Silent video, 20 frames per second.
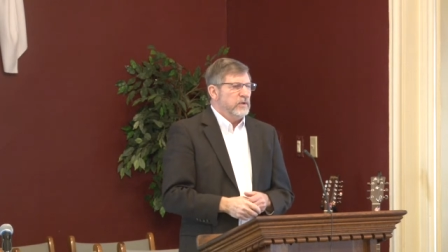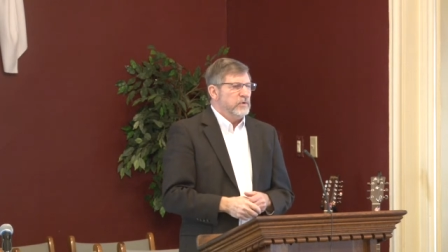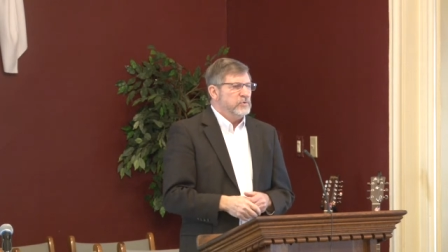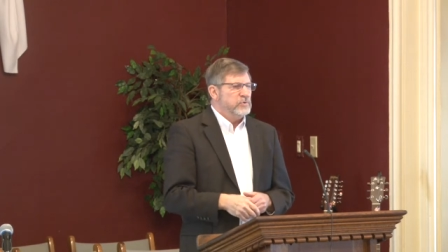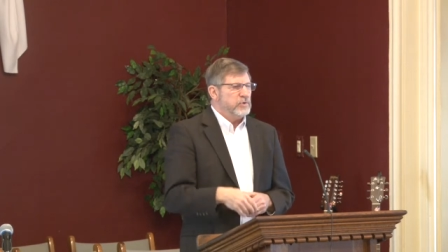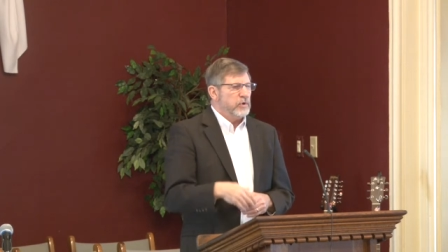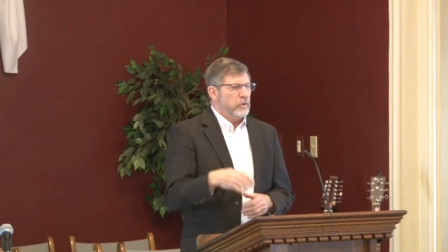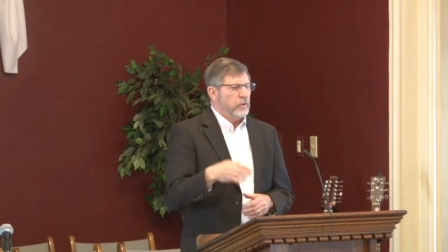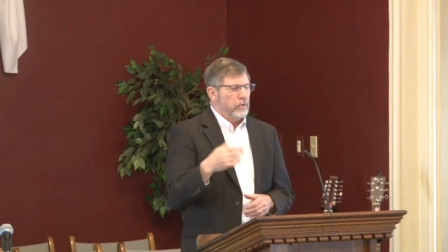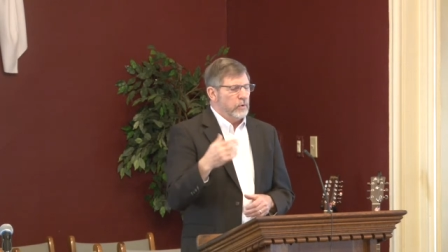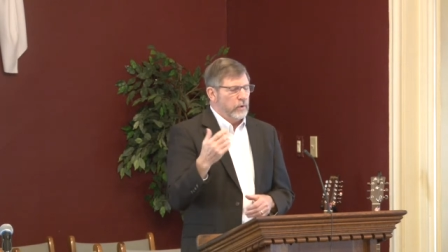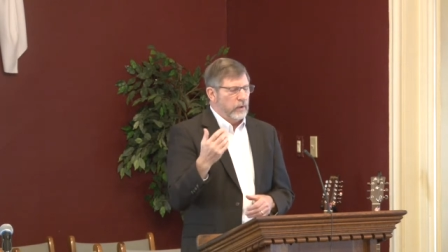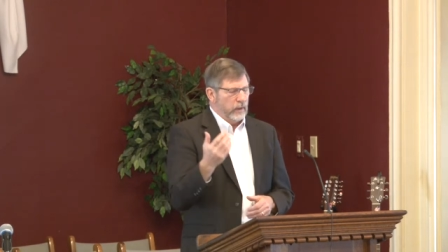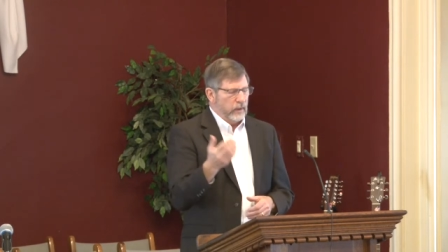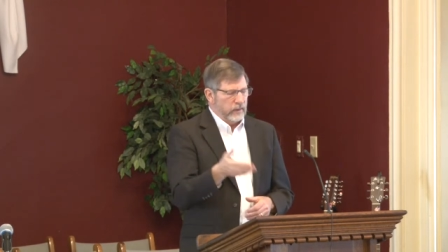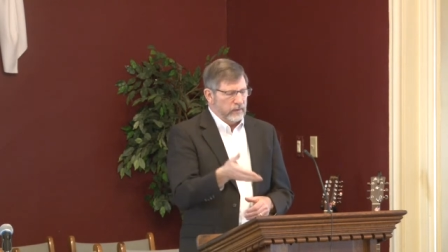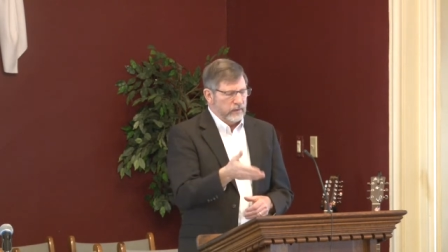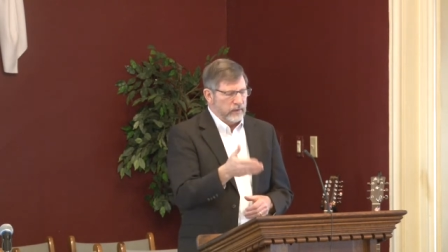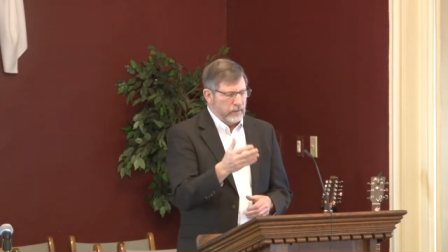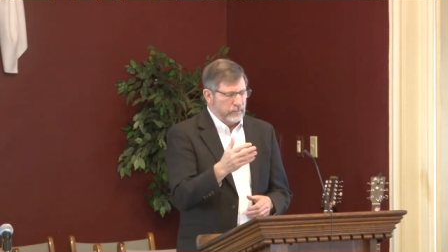
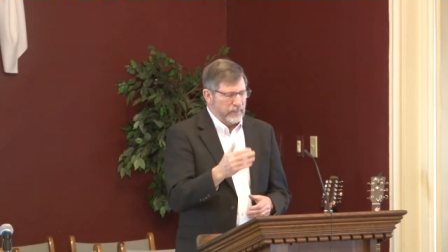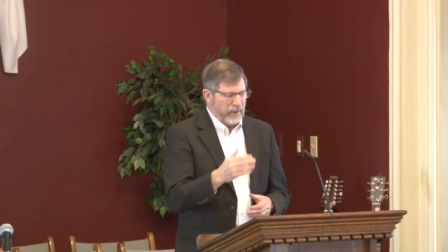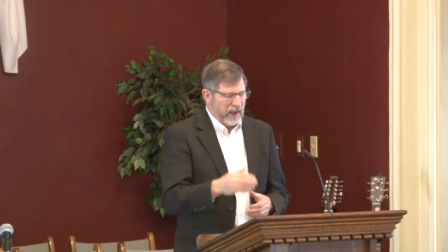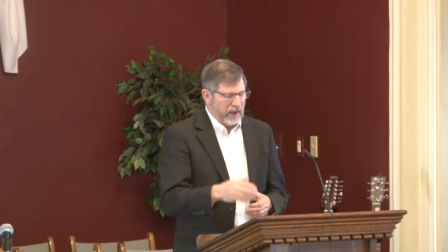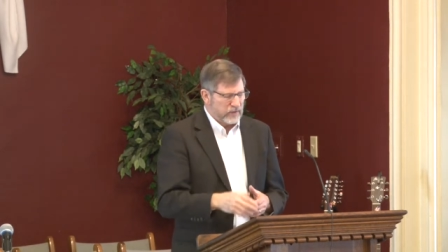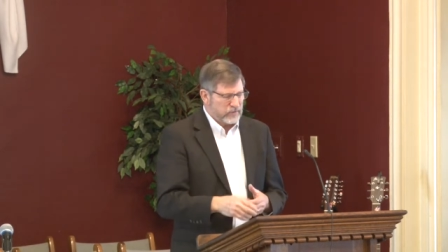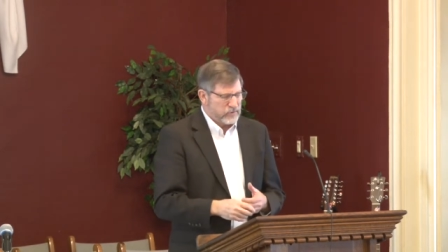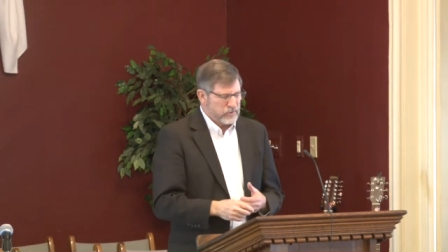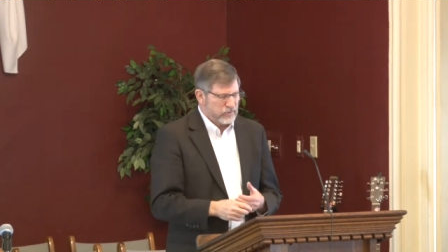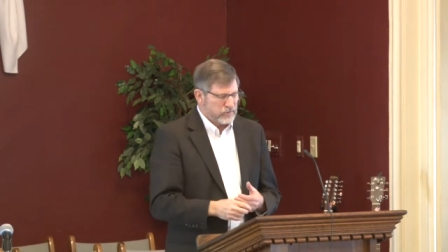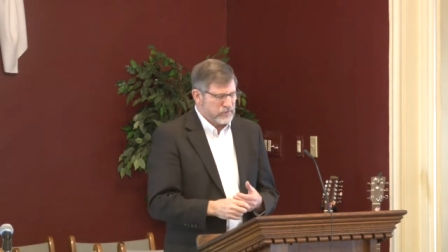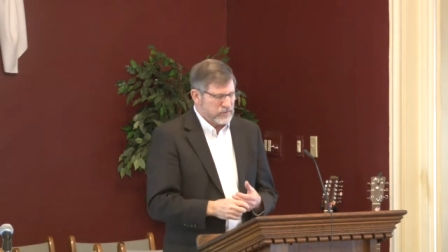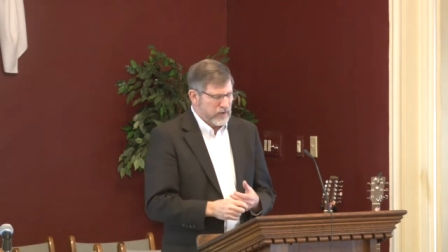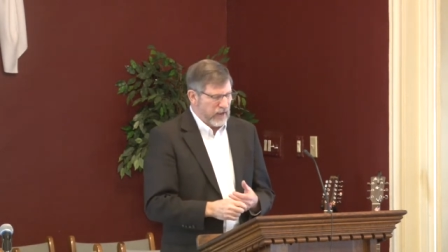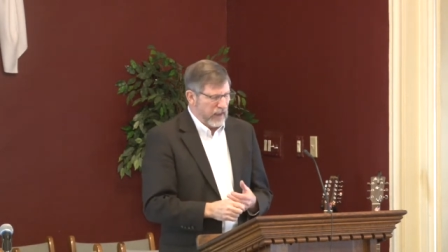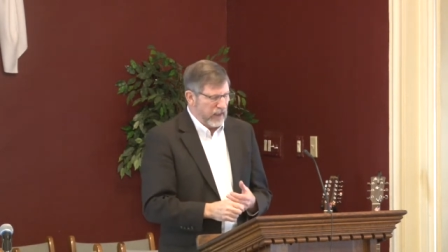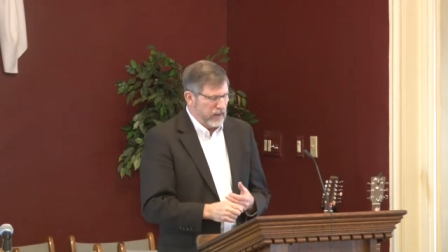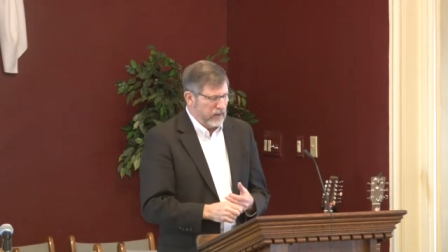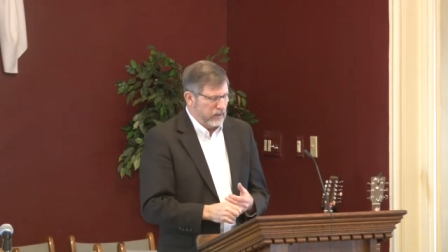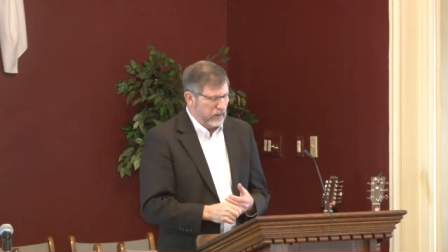So uh, the apostle
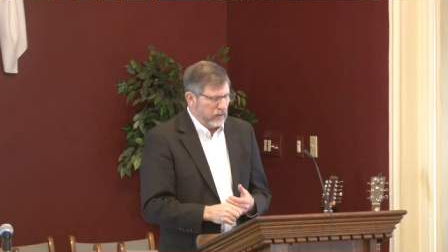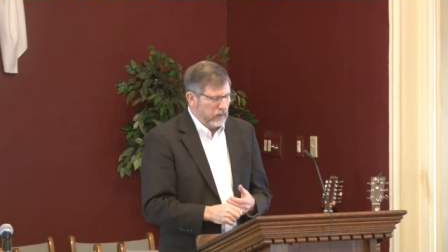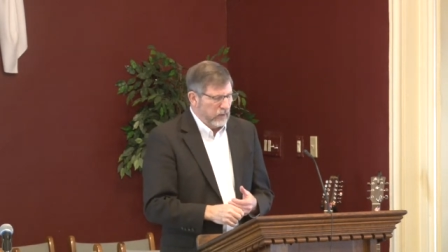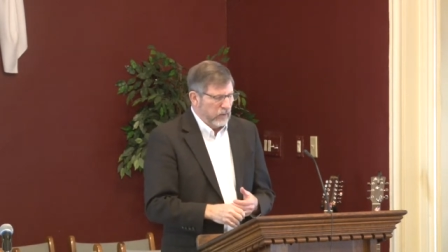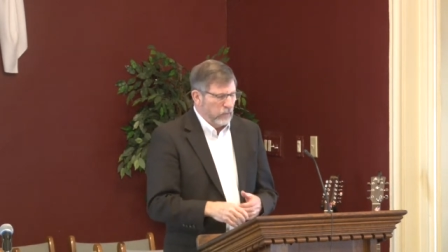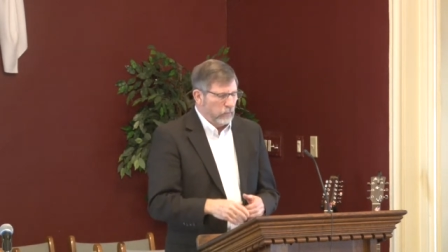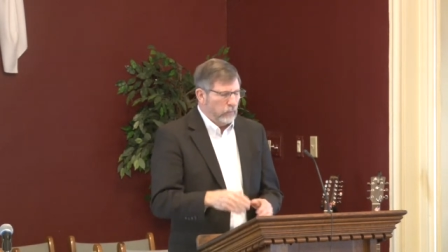said,